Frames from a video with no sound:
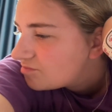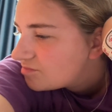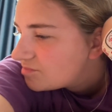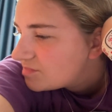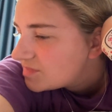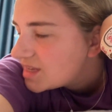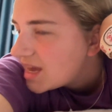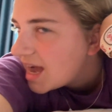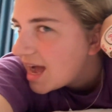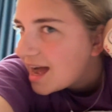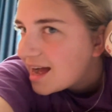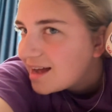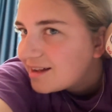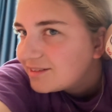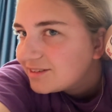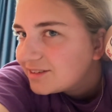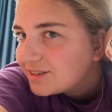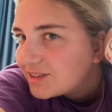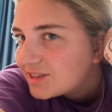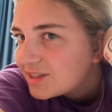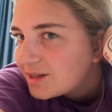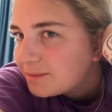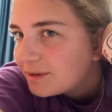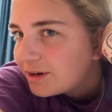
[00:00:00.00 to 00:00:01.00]
yeah,
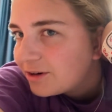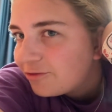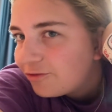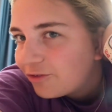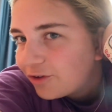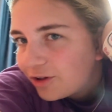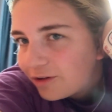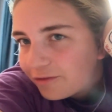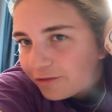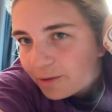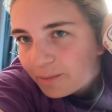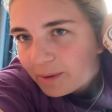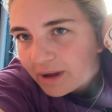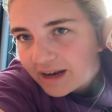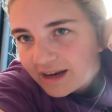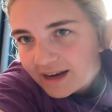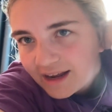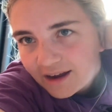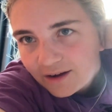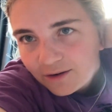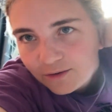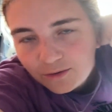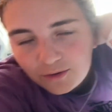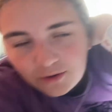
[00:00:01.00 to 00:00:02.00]
I'm gonna fall off the bed now.